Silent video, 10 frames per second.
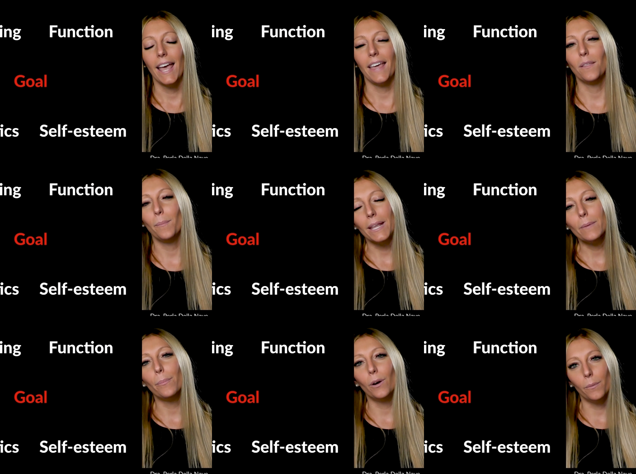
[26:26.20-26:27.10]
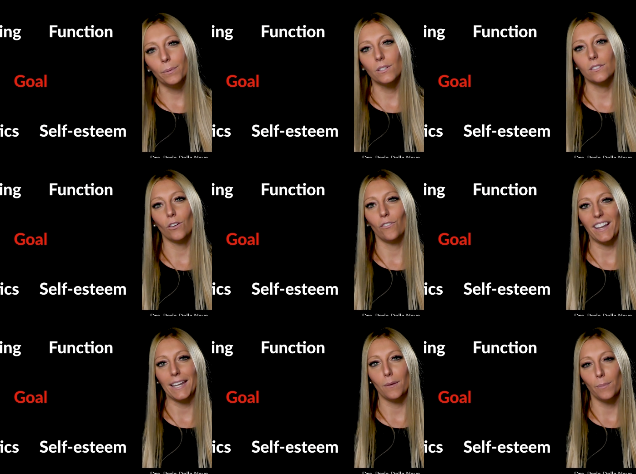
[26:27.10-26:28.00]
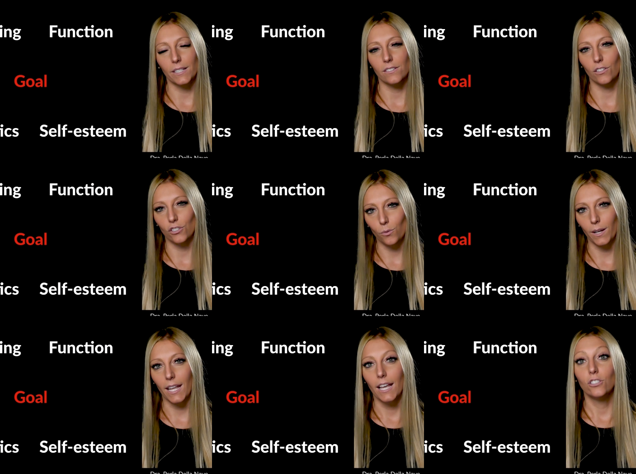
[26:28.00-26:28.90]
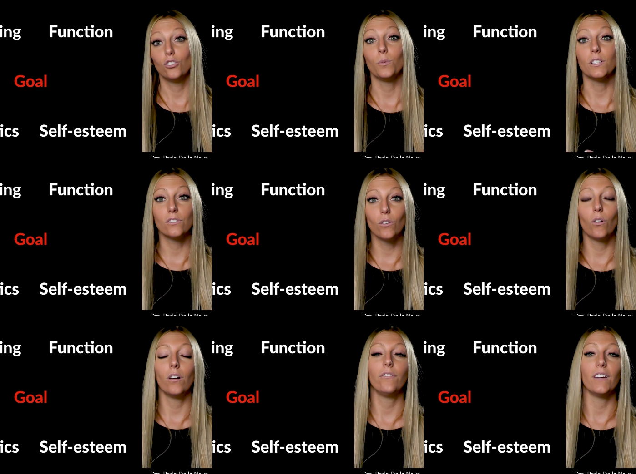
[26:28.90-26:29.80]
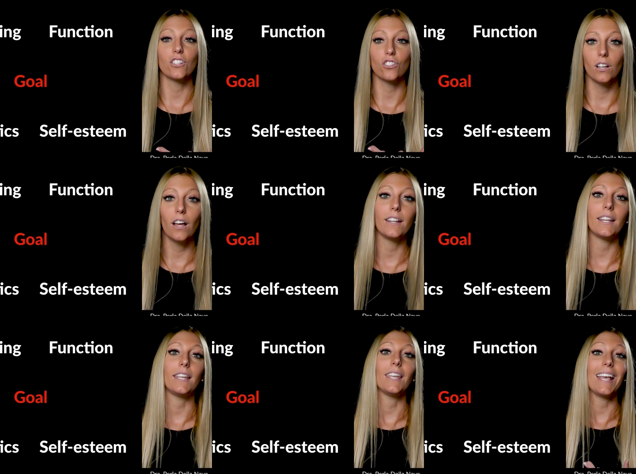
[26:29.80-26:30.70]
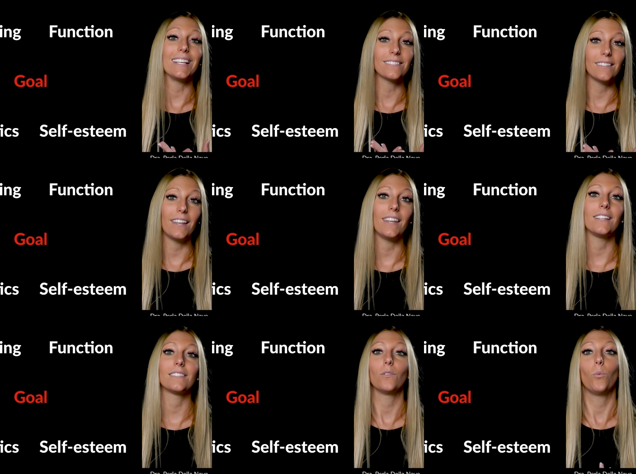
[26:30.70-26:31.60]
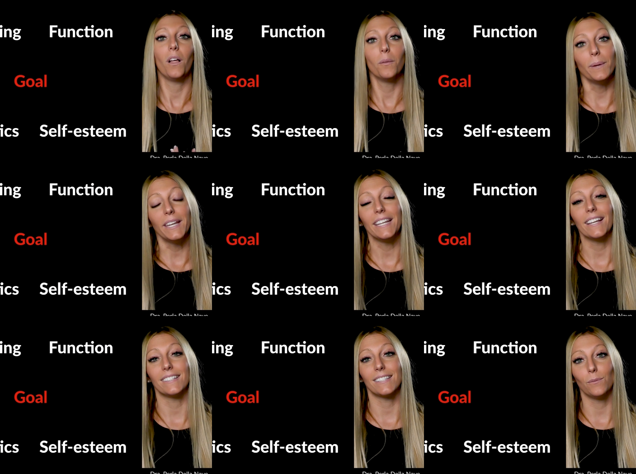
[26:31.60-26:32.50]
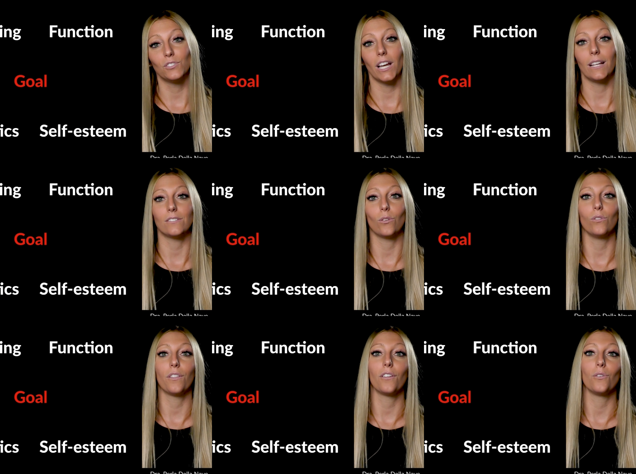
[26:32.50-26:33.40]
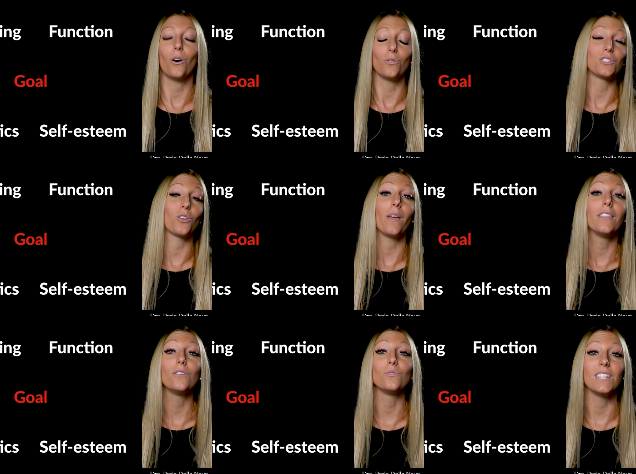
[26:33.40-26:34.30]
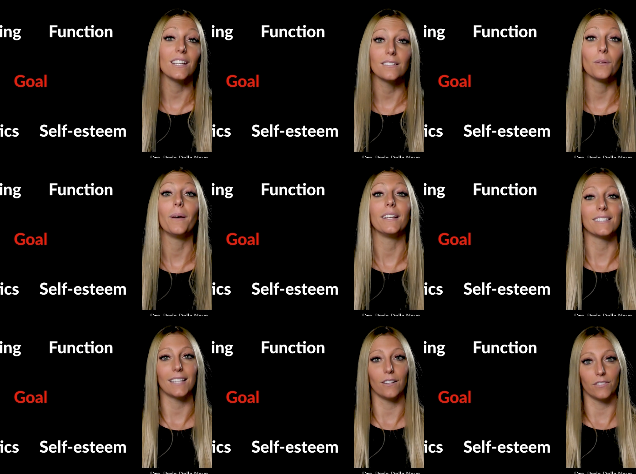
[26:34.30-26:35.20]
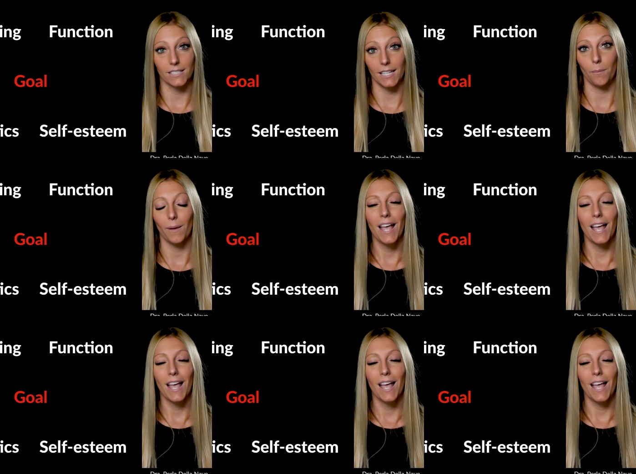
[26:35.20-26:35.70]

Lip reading: and the main purpose of any implant surgery: to restore functionality, aesthetics, well-being, and sometimes also enthusiasm and self-esteem.